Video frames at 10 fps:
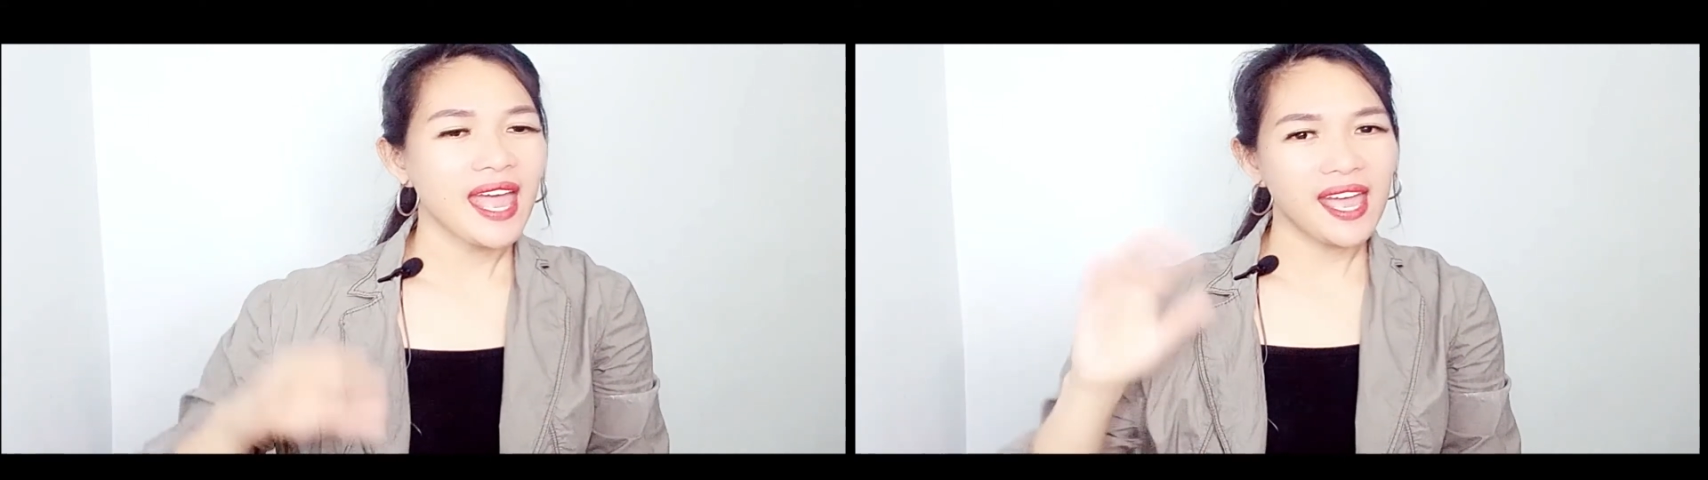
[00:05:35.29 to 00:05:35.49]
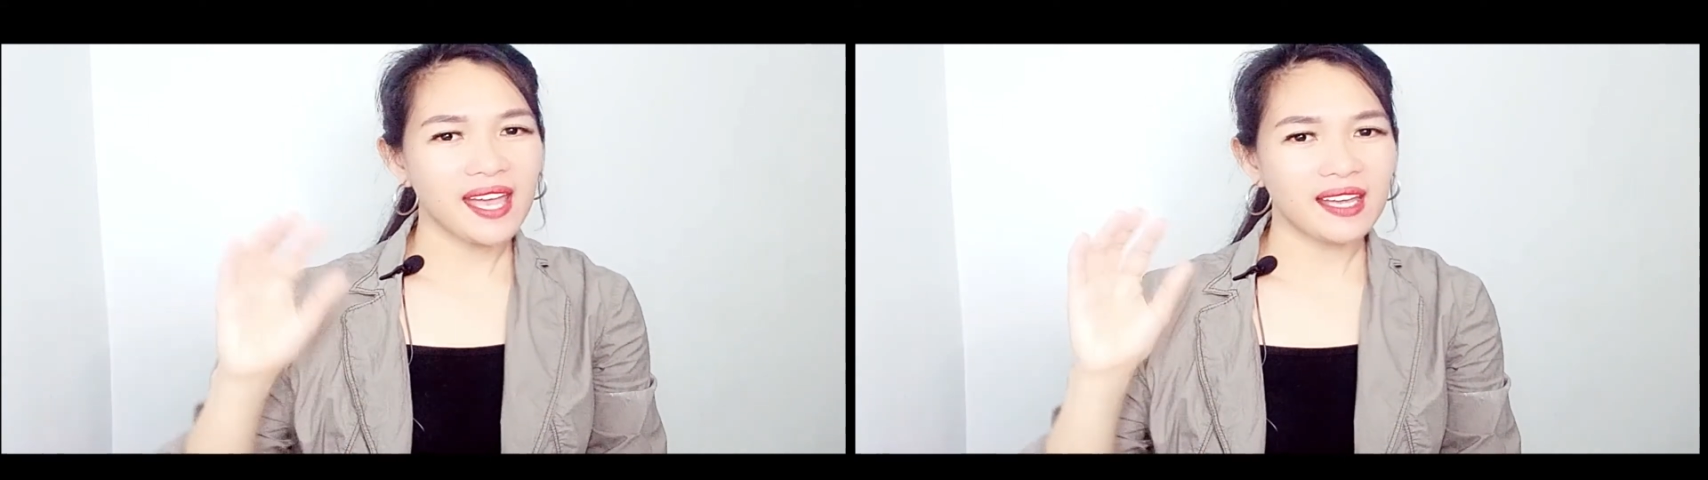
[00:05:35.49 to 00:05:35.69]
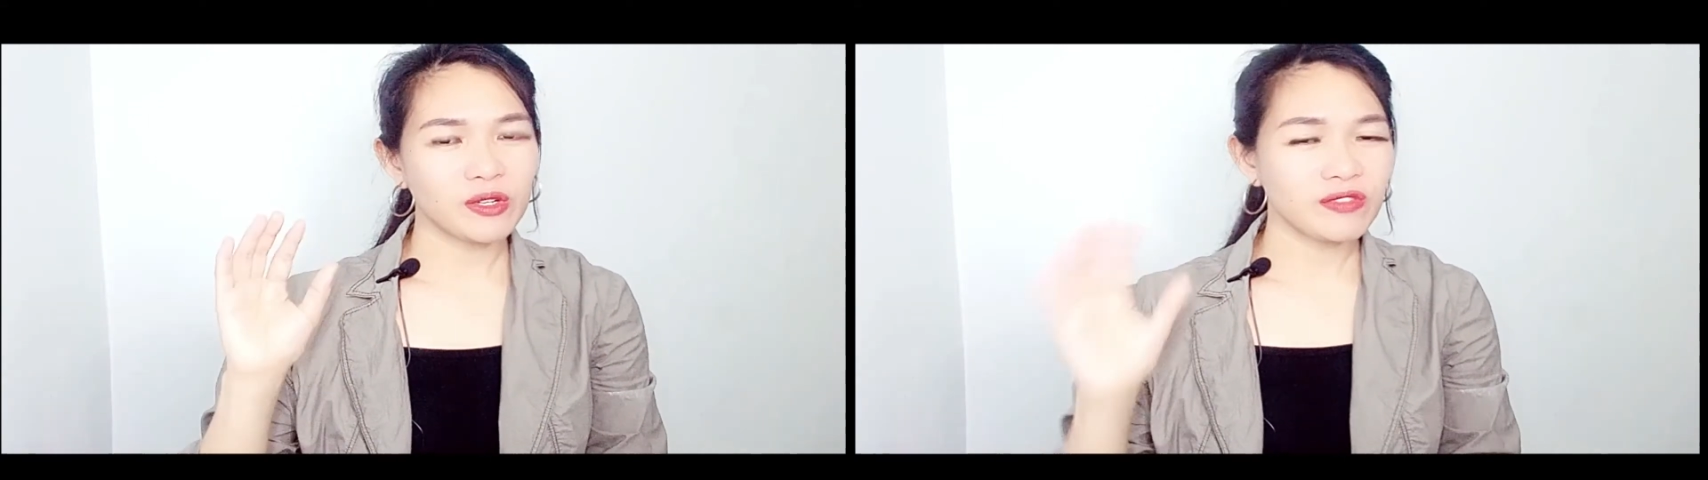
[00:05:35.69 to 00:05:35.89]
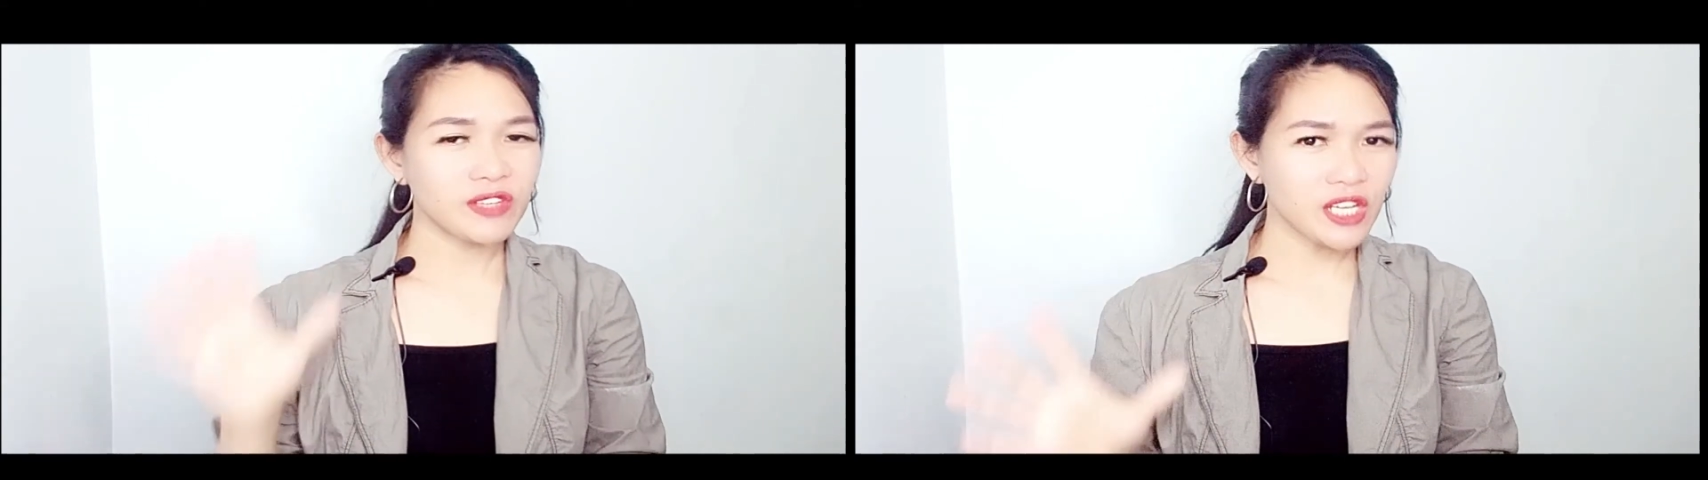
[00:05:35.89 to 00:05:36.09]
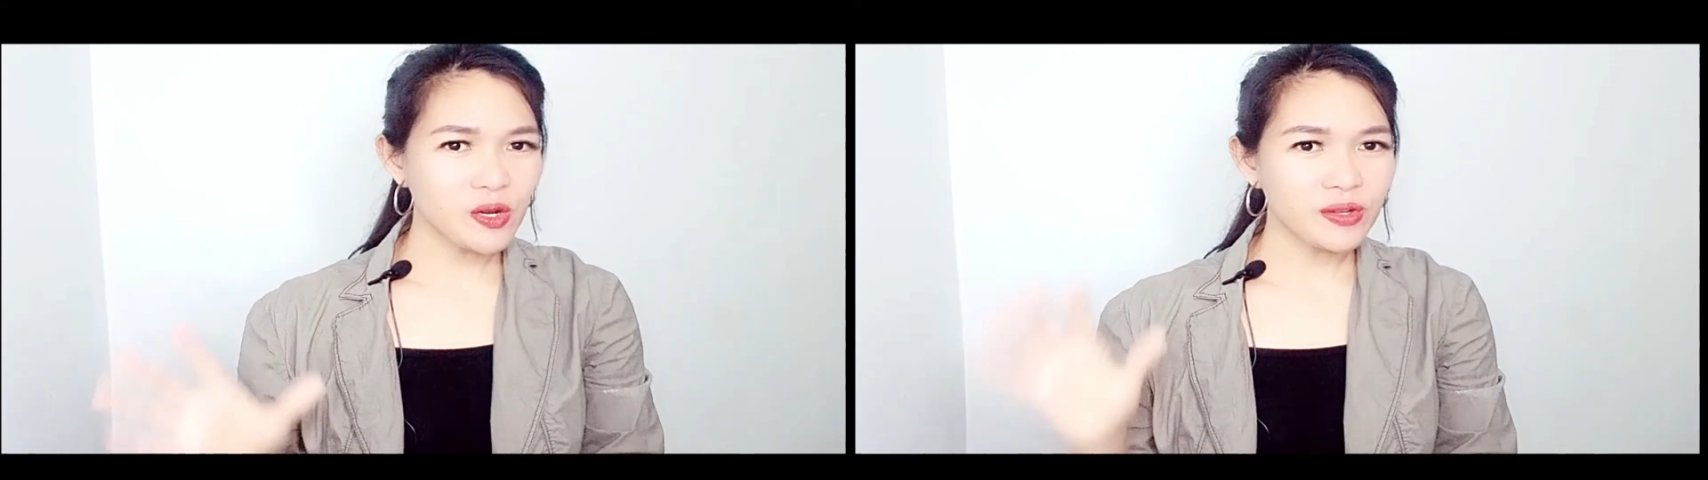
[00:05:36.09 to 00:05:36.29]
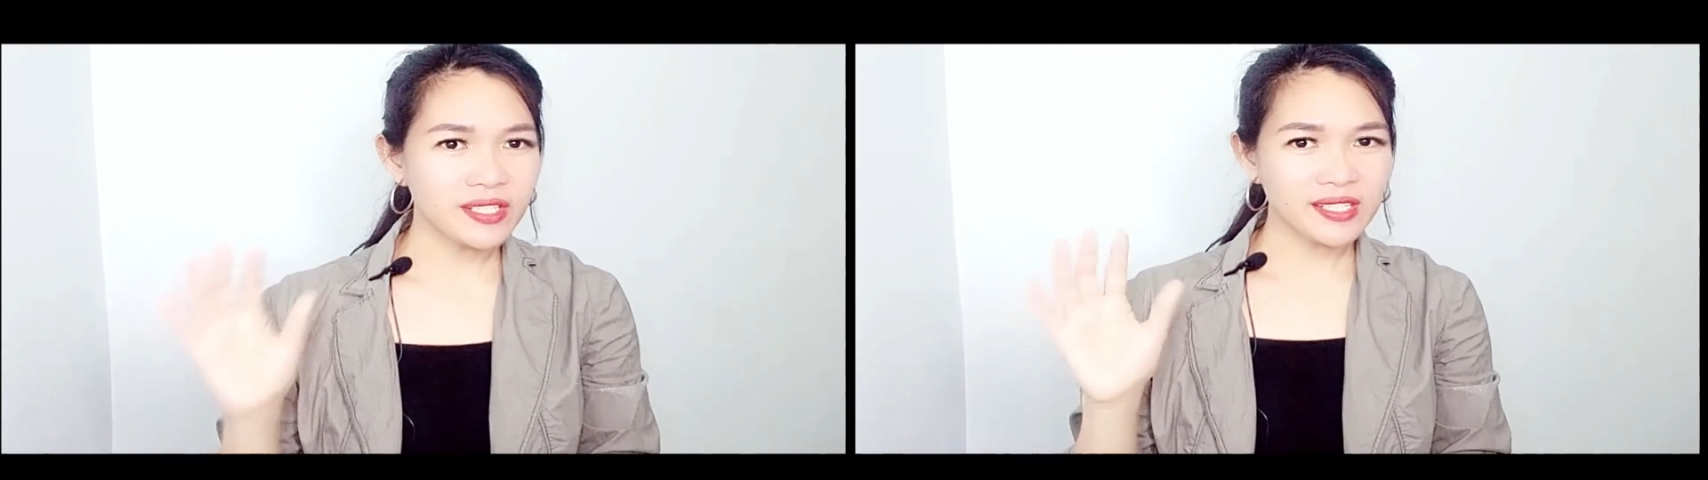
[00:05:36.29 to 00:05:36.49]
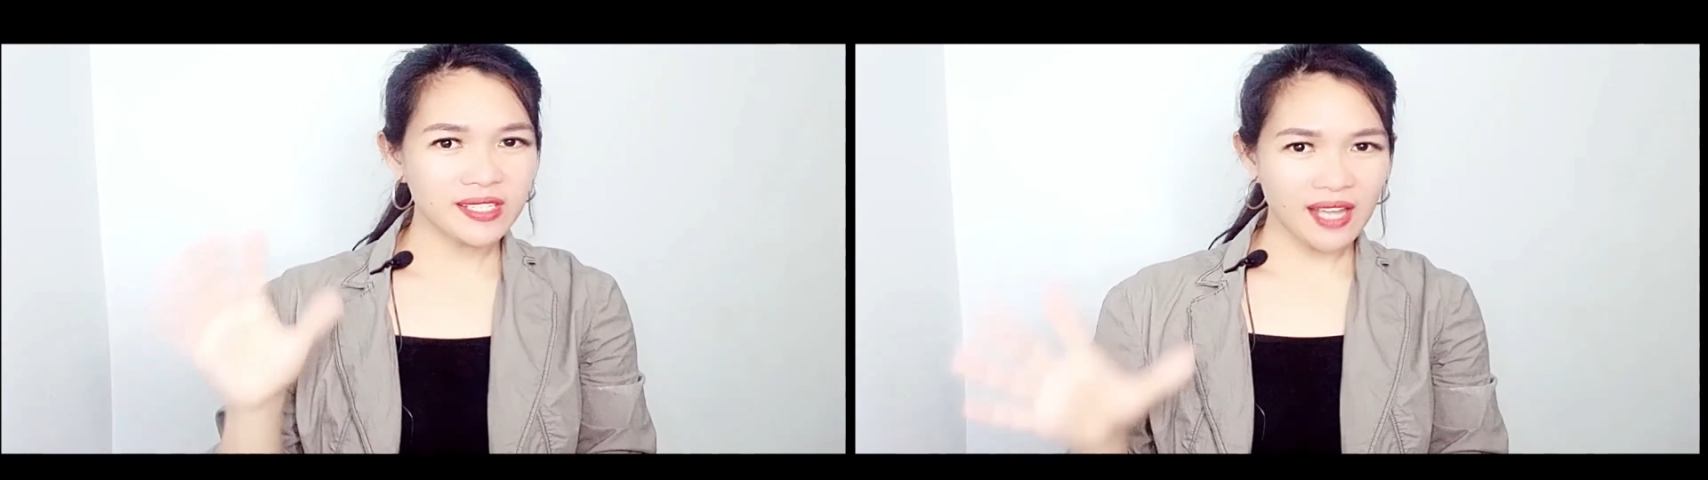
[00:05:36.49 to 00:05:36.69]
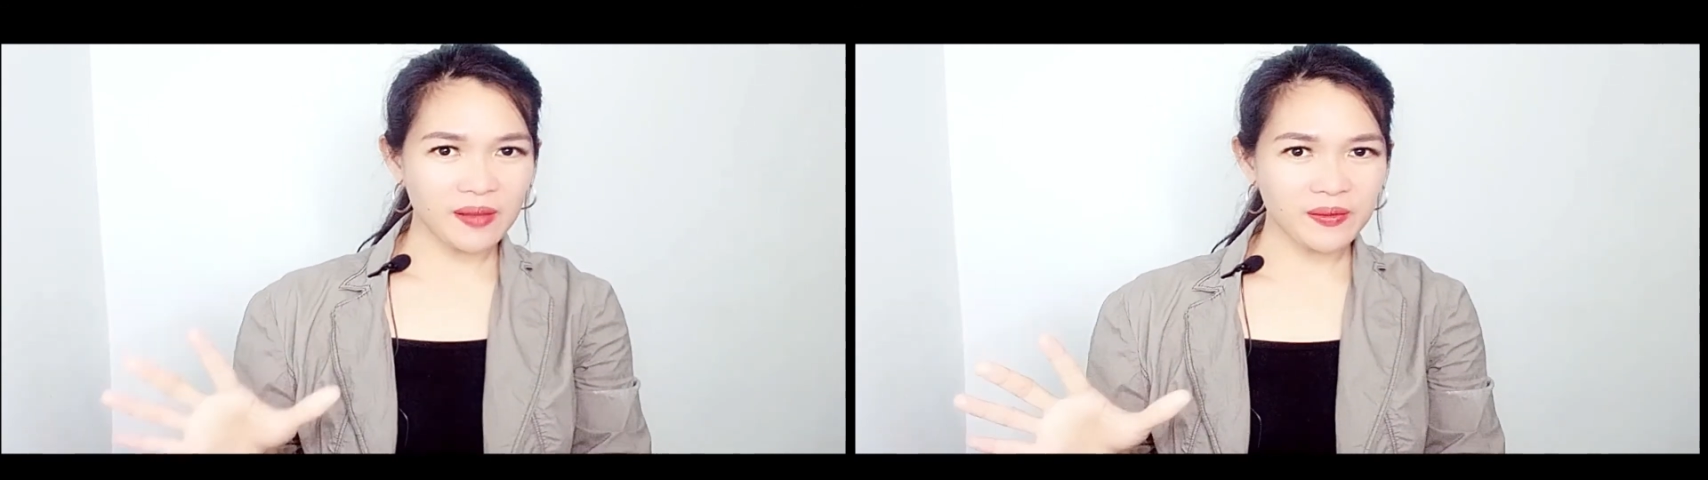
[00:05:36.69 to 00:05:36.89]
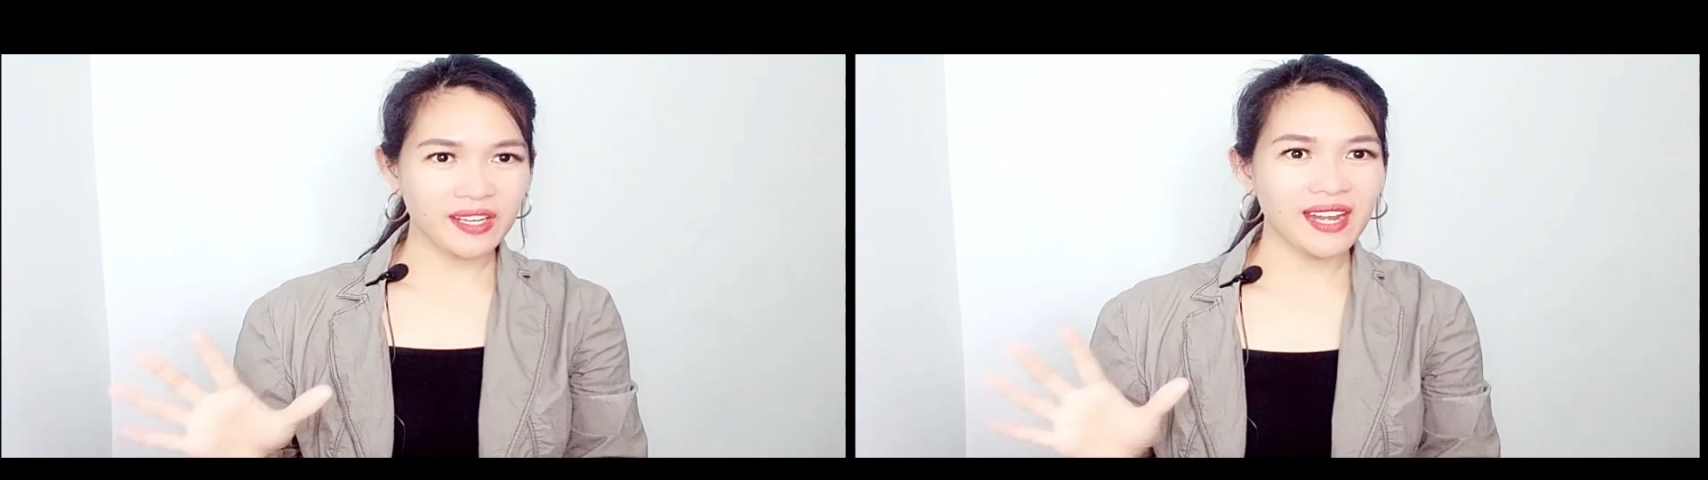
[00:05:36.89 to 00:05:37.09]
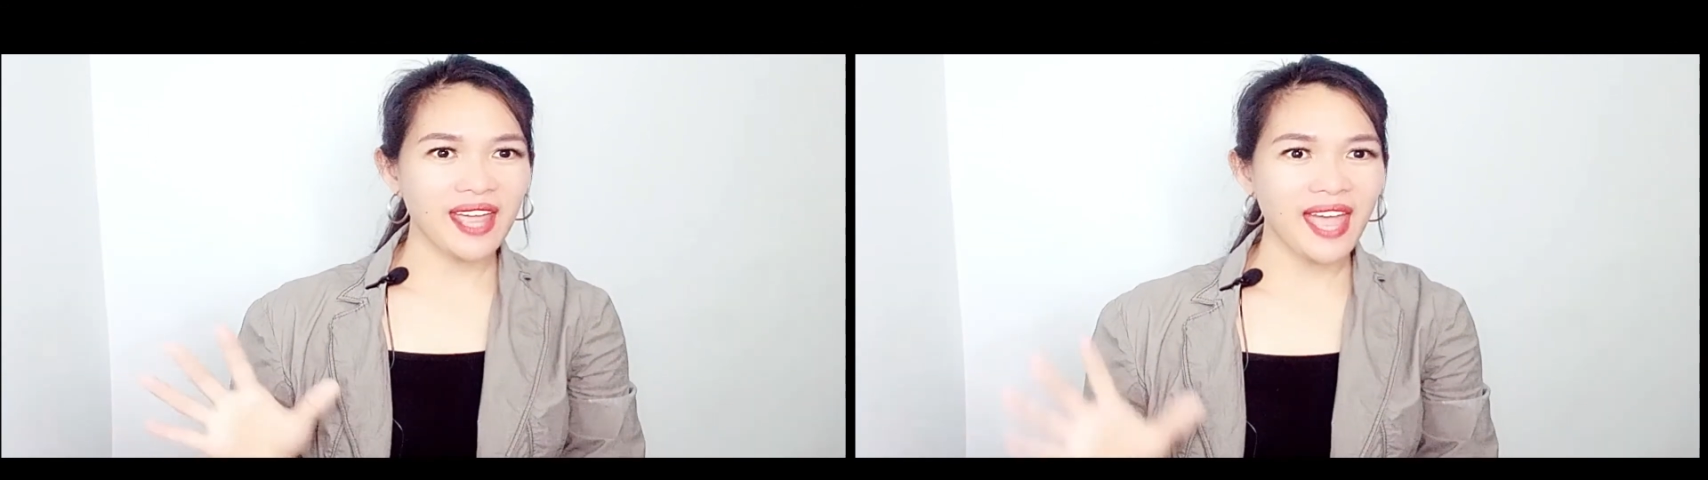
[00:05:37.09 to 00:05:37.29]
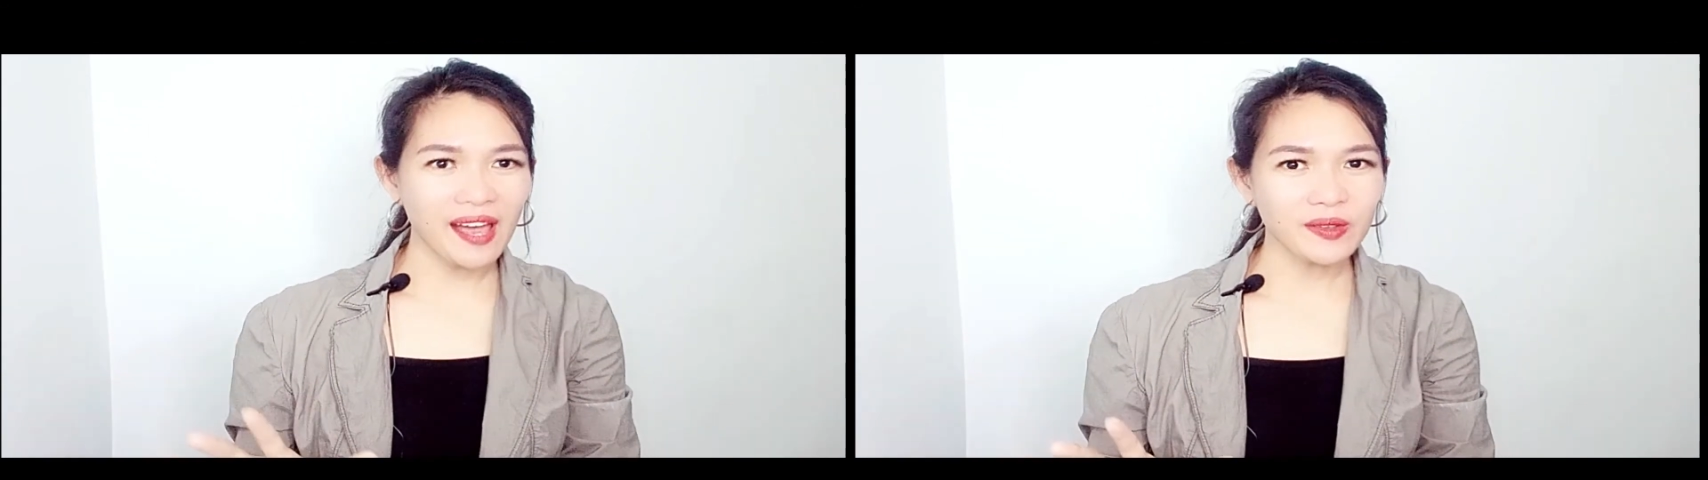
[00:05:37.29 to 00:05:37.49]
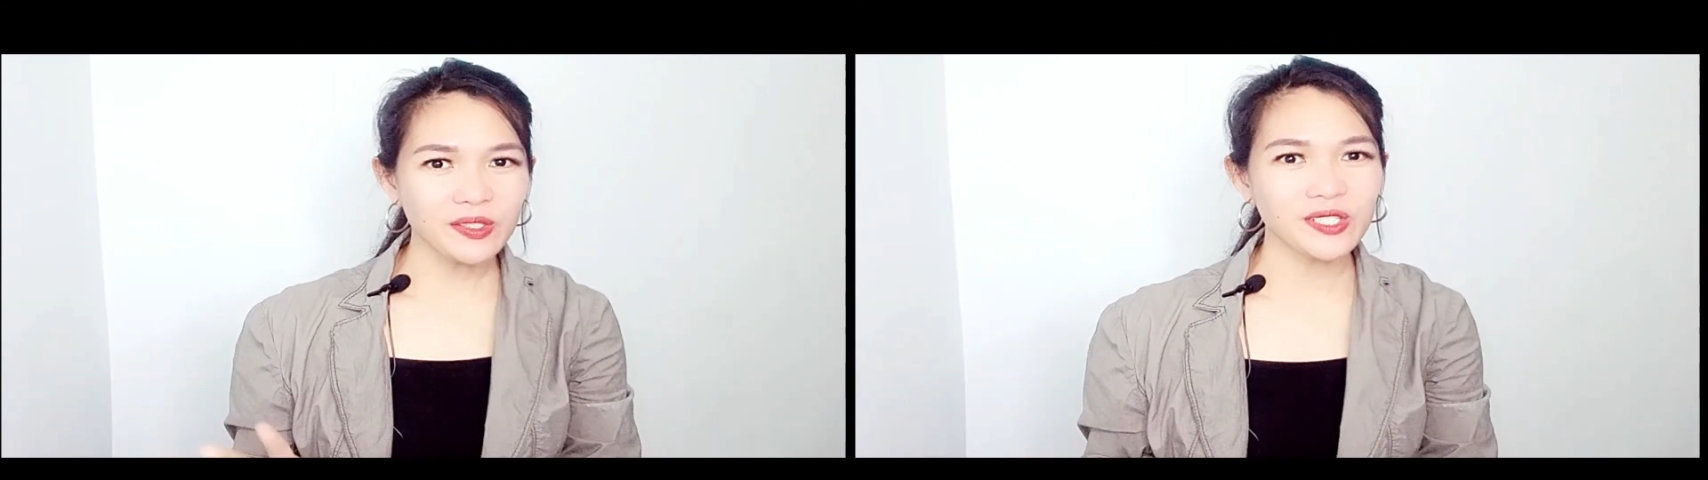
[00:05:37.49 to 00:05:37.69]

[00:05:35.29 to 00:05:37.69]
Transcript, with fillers: and review the steps and how